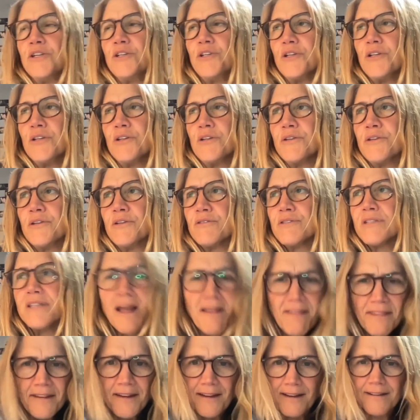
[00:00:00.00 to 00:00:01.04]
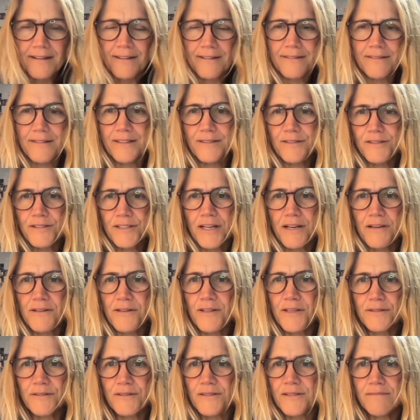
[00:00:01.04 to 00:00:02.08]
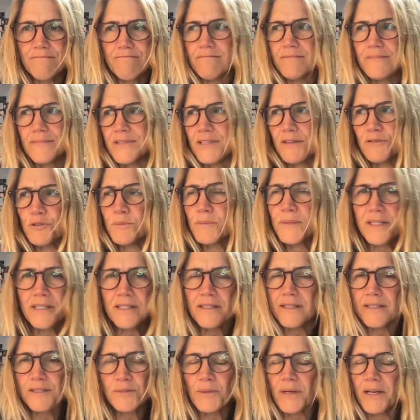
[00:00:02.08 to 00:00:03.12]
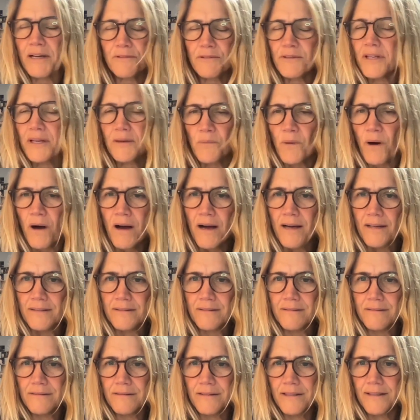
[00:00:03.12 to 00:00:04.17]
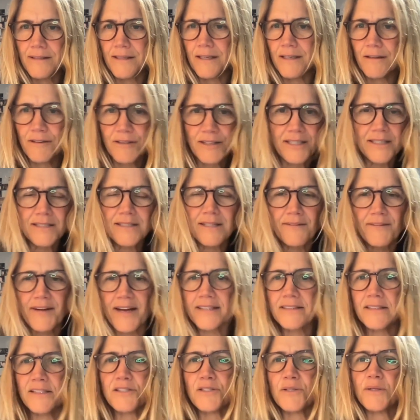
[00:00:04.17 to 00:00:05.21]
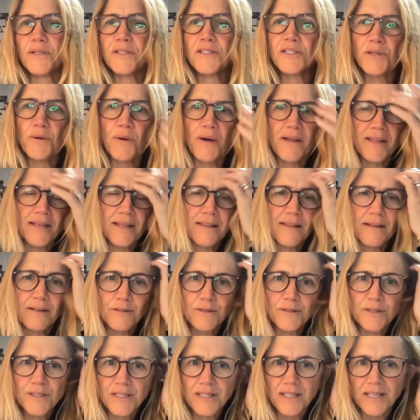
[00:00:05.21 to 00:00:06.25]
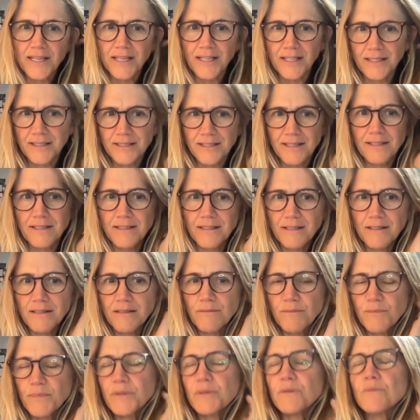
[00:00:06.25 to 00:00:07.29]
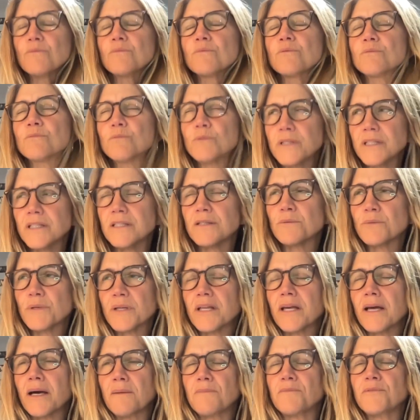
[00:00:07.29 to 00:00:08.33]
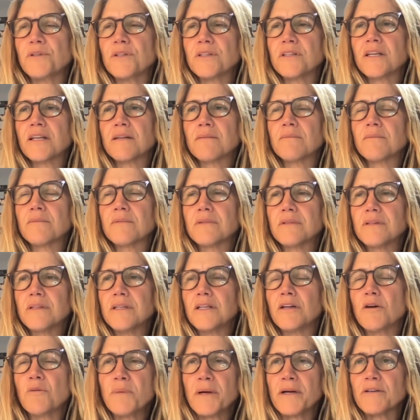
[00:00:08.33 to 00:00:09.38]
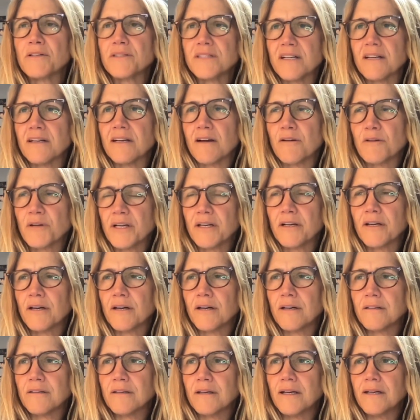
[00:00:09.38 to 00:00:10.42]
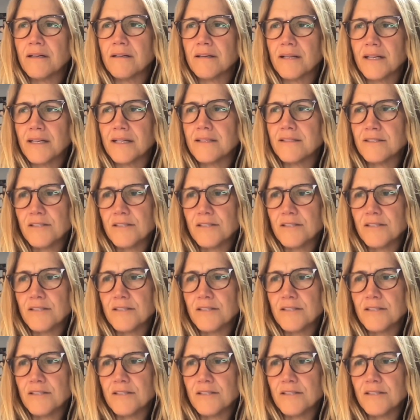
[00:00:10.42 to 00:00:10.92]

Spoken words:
There's nothing. There's social media does whatever they want, and then our kids have access to it. So I think those things be really, really helpful that, parents aren't out here and kids